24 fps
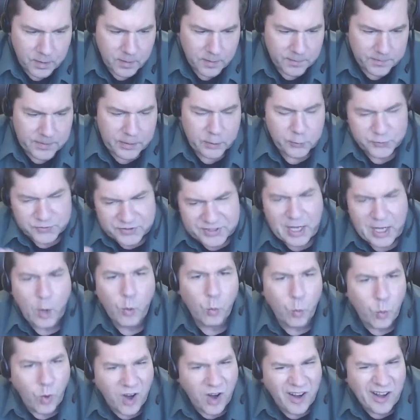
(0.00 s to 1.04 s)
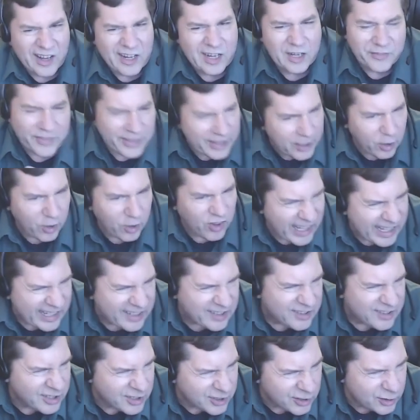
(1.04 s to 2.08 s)
They'll sell one. They don't like
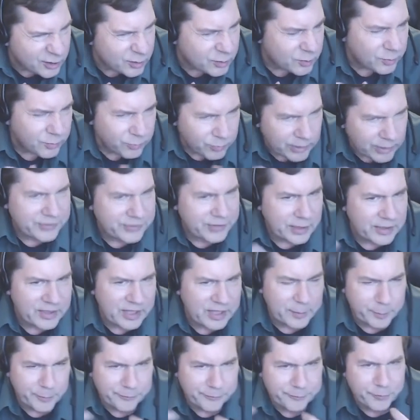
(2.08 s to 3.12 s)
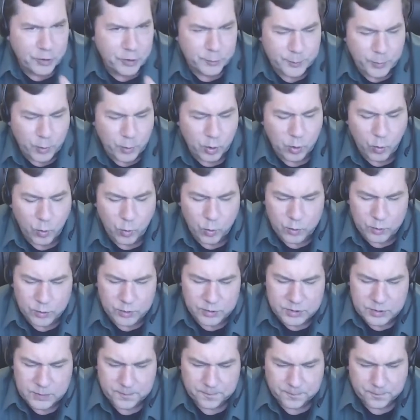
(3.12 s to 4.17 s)
to, but they prefer the bulk orders.